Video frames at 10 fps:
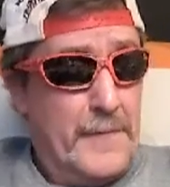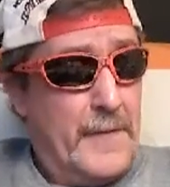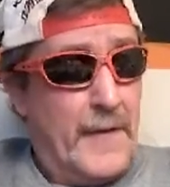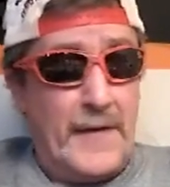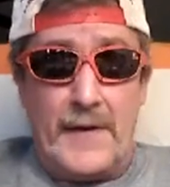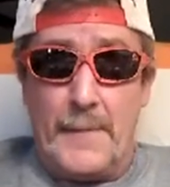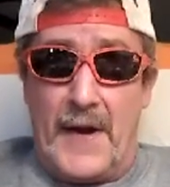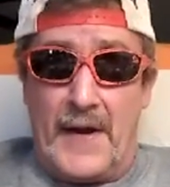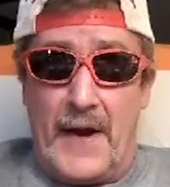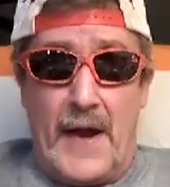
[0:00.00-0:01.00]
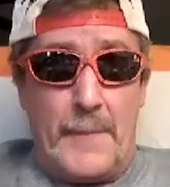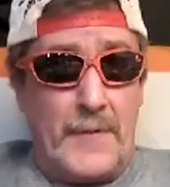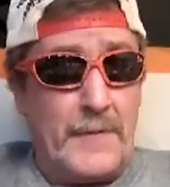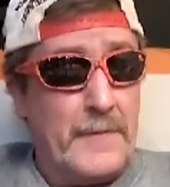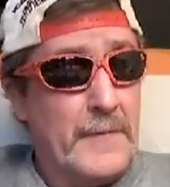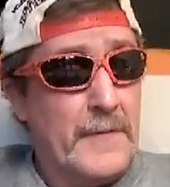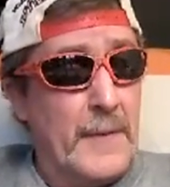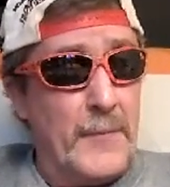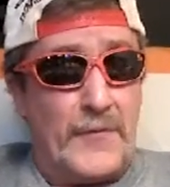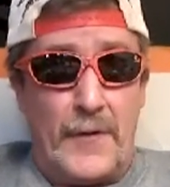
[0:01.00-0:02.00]
And they need to make it happen.
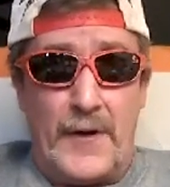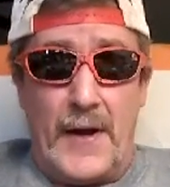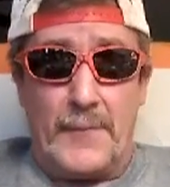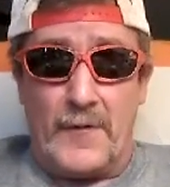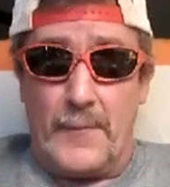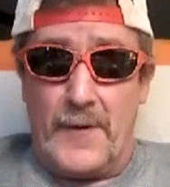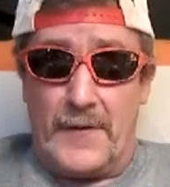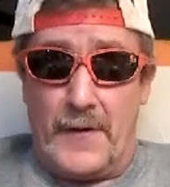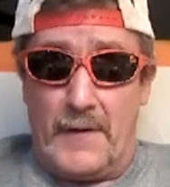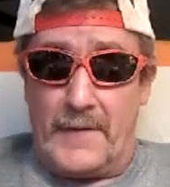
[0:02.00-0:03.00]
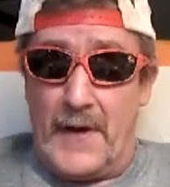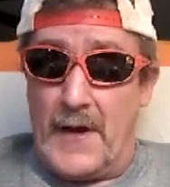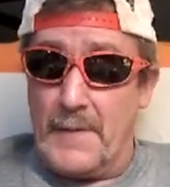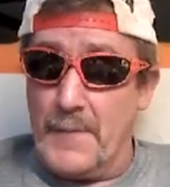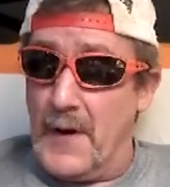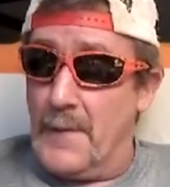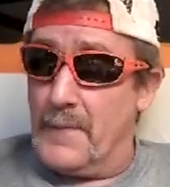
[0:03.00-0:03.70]
That Missouri game is going to be a tough game, but